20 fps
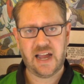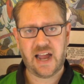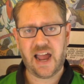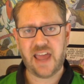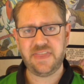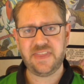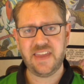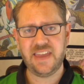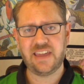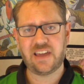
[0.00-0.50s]
I
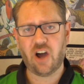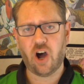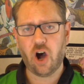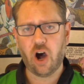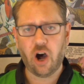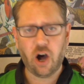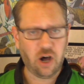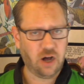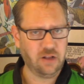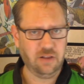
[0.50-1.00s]
think
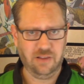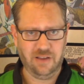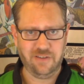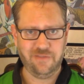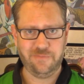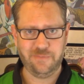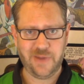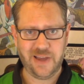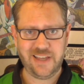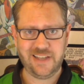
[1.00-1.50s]
all
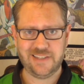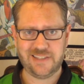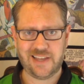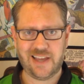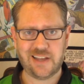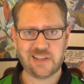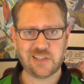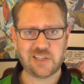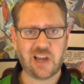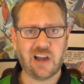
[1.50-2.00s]
of Mike
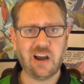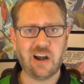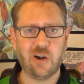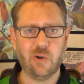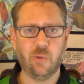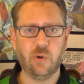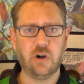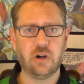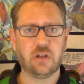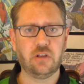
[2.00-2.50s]
Zeck's
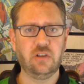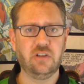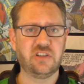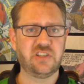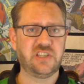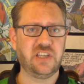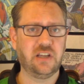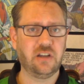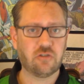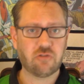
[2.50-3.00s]
artwork
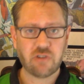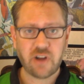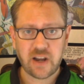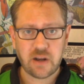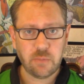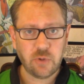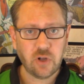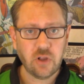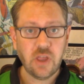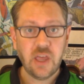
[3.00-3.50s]
looks
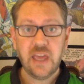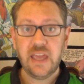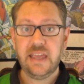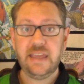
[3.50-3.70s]
incredible.